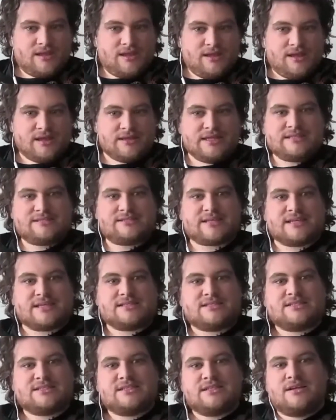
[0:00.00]
In this
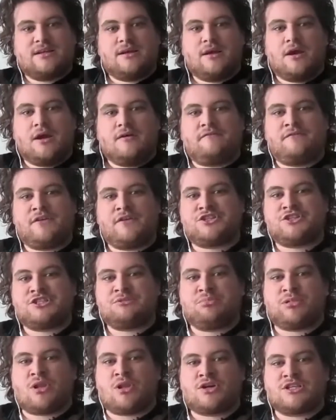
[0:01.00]
sense, Fisher's
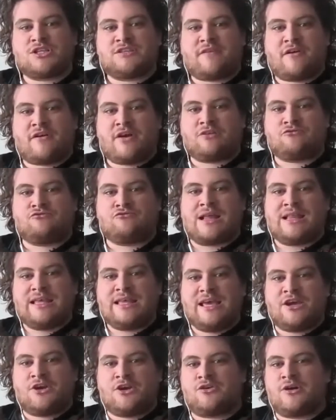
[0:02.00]
blogospheric
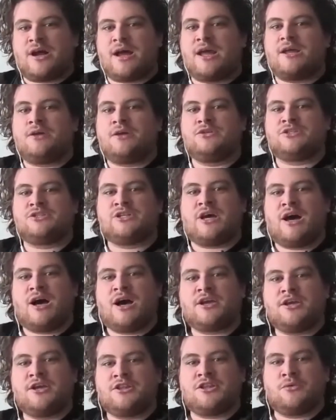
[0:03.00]
rallying cry was to
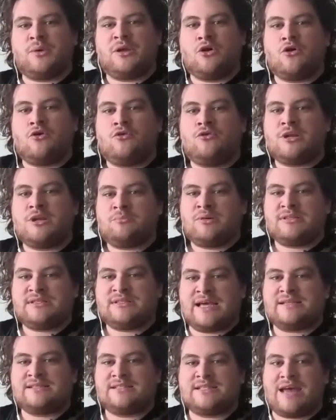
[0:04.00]
argue that we already
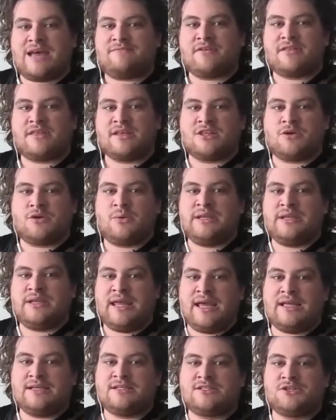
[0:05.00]
possess everything that we
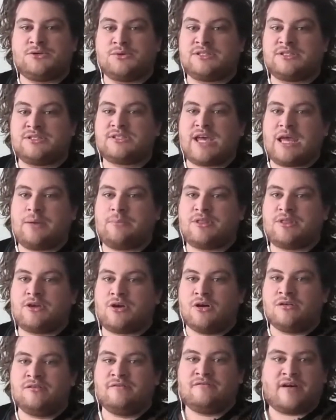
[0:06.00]
need to escape the
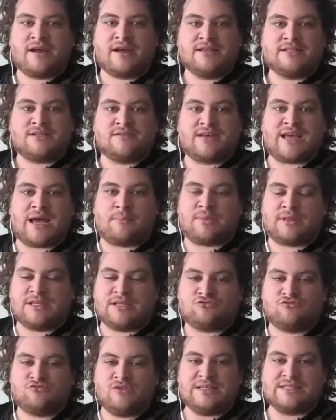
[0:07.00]
confines of
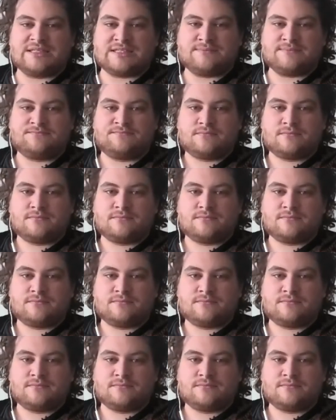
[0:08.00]
capitalist realism,